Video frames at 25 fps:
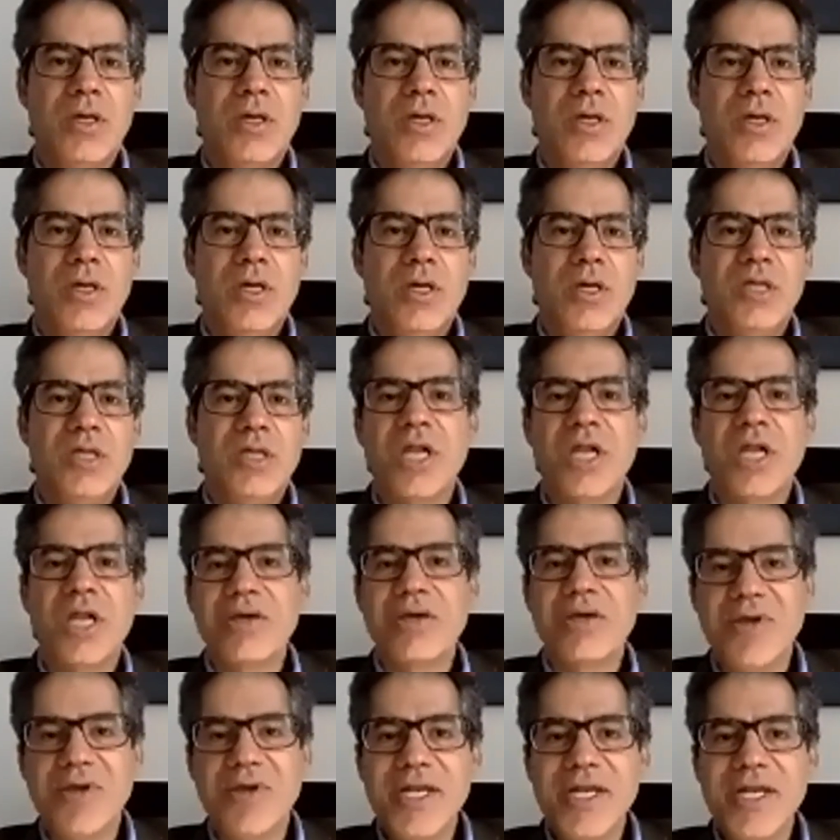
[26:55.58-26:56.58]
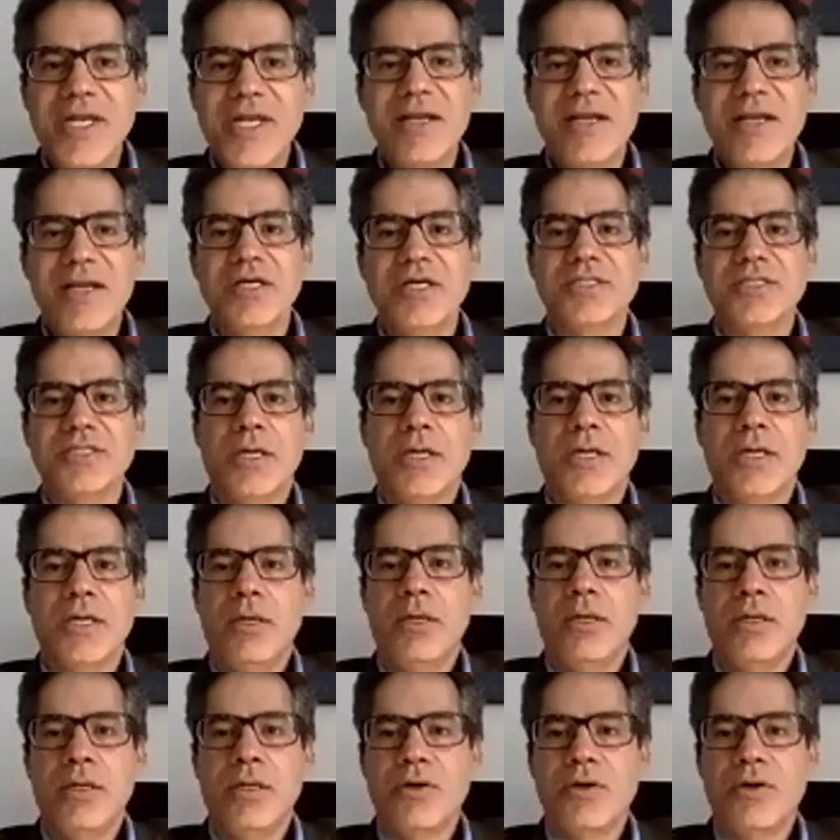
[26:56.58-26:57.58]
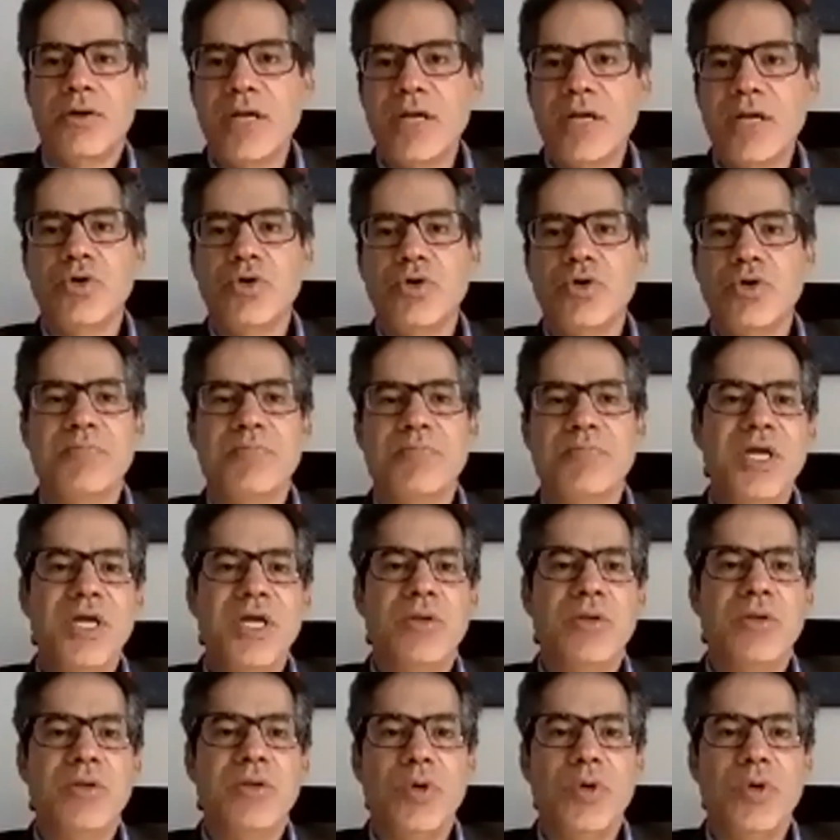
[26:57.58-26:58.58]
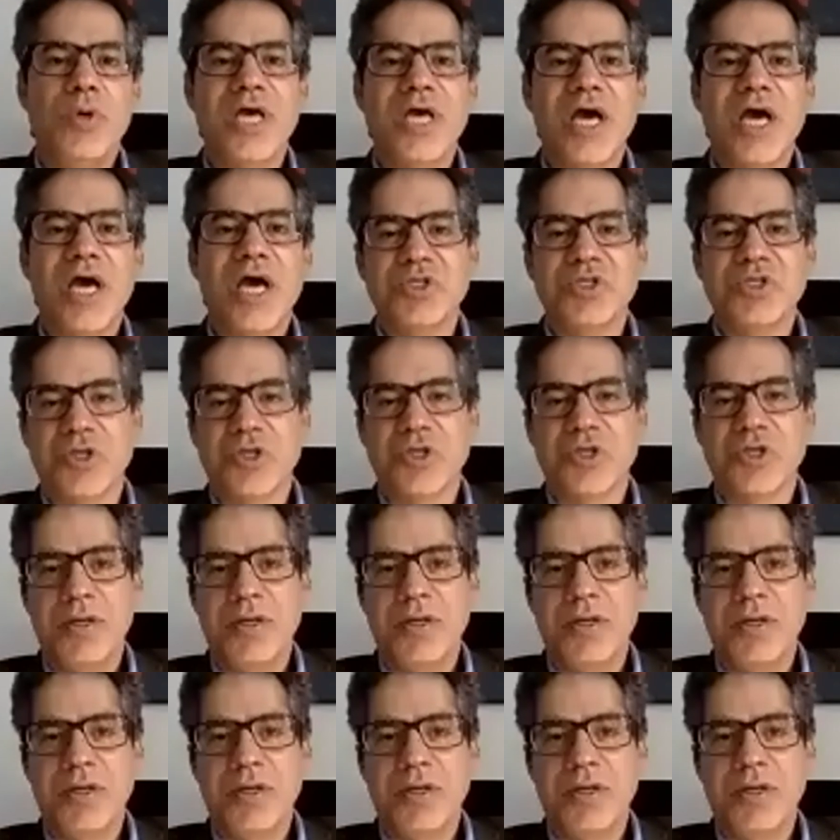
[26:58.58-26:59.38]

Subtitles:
It's like retailers trying to compete with Amazon.